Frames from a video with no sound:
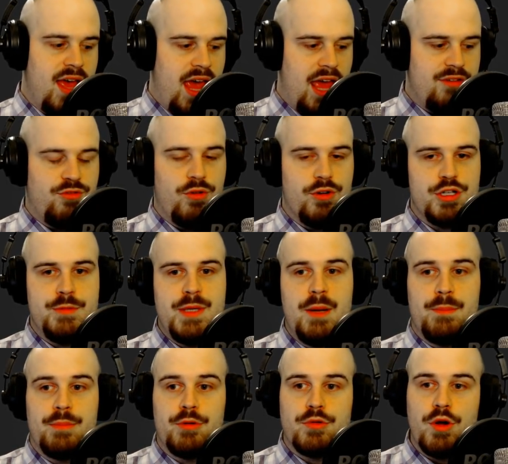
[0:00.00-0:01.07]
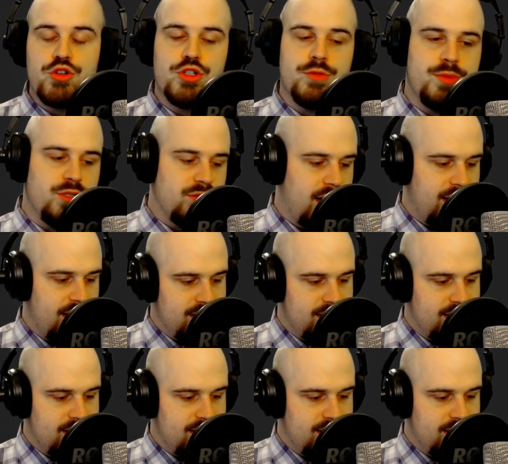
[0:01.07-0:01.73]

and for it to be approachable, right?